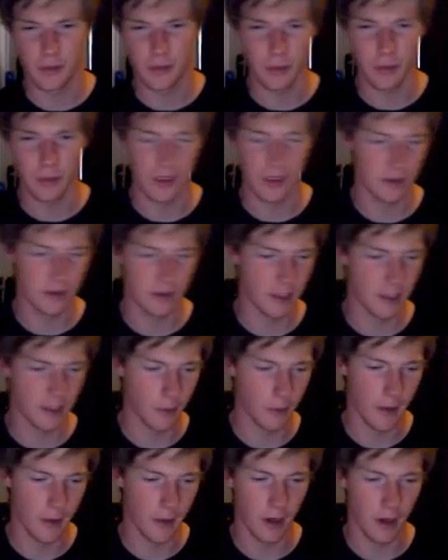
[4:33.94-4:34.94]
between
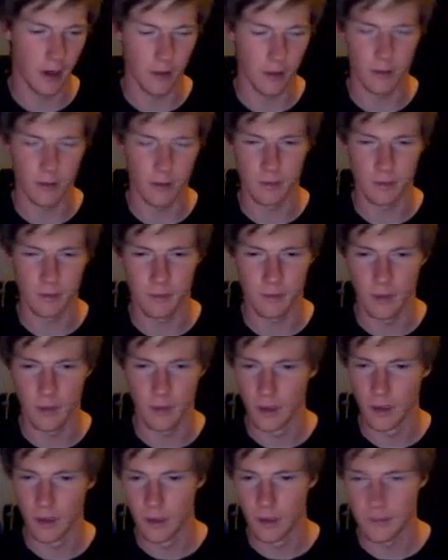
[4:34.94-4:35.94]
Del Rio and
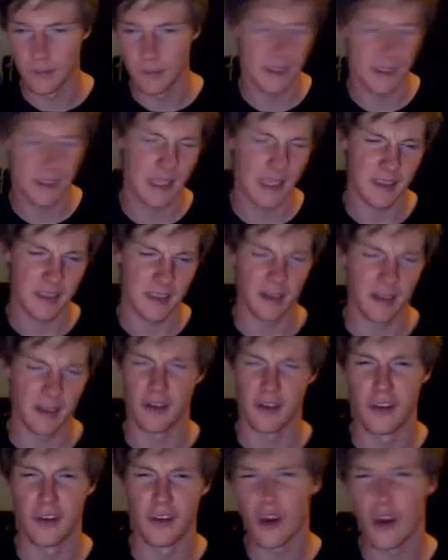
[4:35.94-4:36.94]
Batista
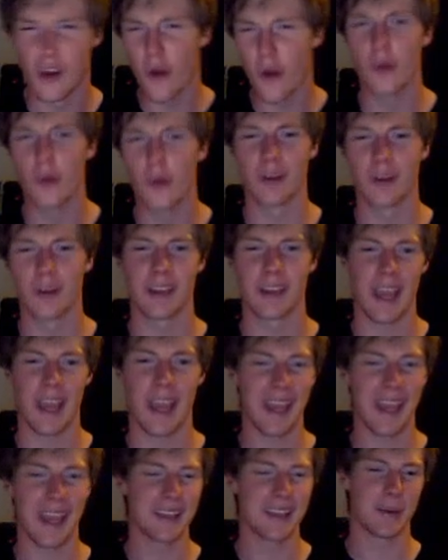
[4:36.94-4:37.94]
that no one
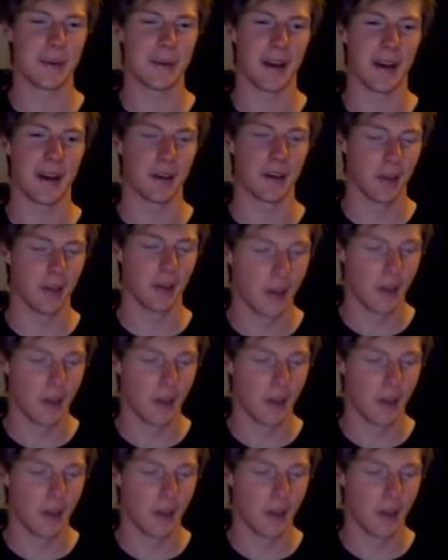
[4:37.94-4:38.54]
cares about.